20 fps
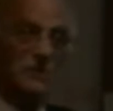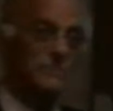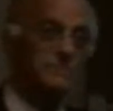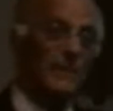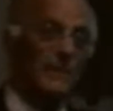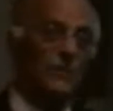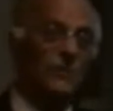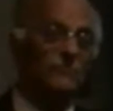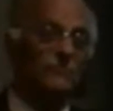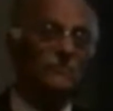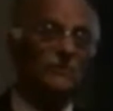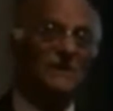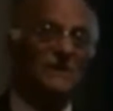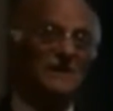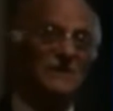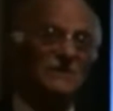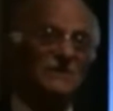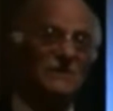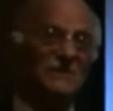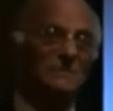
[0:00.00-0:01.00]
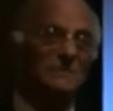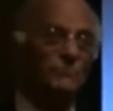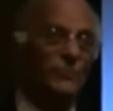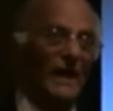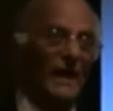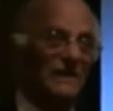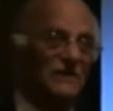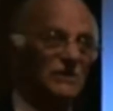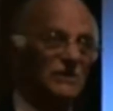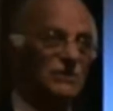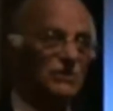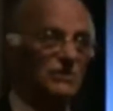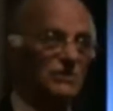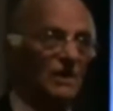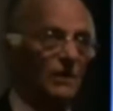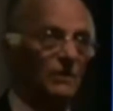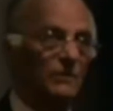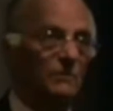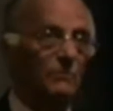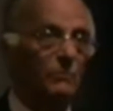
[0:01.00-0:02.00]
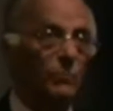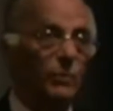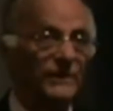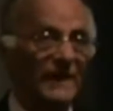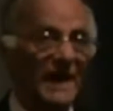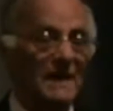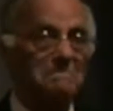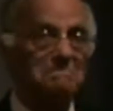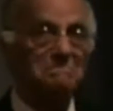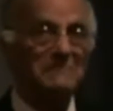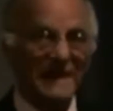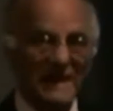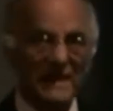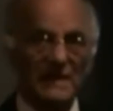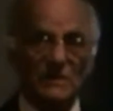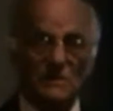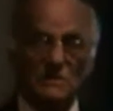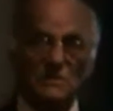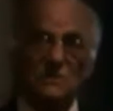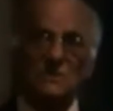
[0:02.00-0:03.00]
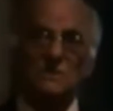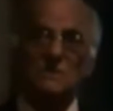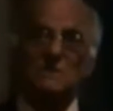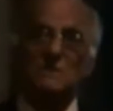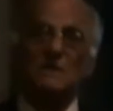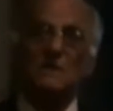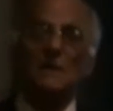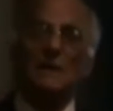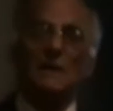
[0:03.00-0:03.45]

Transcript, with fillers: a spirit release practitioner. What that means